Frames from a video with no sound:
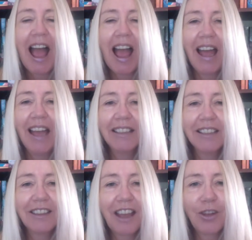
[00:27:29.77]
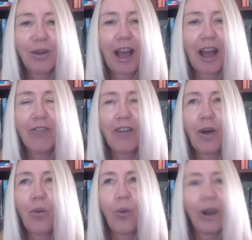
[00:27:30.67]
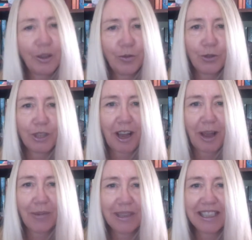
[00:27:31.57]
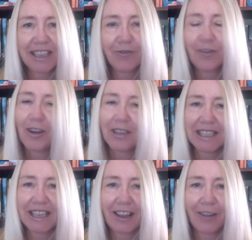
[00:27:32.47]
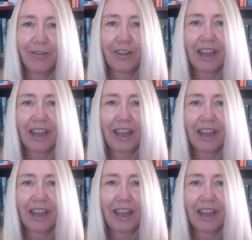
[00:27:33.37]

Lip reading: and that you have a wonderful time and stay very safe